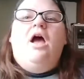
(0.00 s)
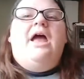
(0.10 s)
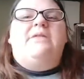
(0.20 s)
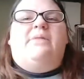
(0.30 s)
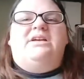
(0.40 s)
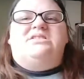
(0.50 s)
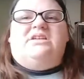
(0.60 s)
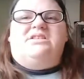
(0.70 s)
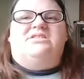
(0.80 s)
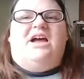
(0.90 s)
Hey, Mike's
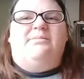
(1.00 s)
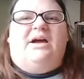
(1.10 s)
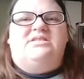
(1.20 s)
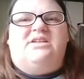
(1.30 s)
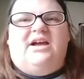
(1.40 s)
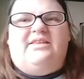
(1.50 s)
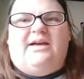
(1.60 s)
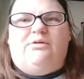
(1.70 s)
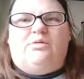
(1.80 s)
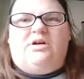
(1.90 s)
got the side-by-side.
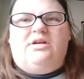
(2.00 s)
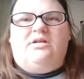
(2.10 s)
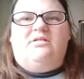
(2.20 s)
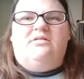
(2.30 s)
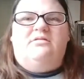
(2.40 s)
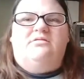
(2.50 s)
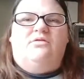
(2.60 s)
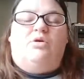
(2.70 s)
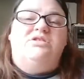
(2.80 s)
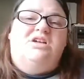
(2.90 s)
That would work.
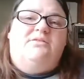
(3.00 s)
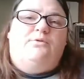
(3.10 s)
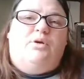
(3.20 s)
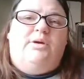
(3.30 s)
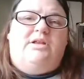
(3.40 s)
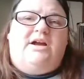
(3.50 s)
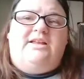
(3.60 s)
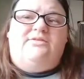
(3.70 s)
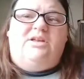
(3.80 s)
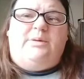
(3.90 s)
Or he's got the four-wheeler. I
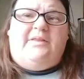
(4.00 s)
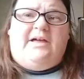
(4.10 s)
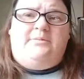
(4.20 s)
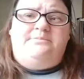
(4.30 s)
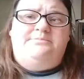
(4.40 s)
didn't even think about that.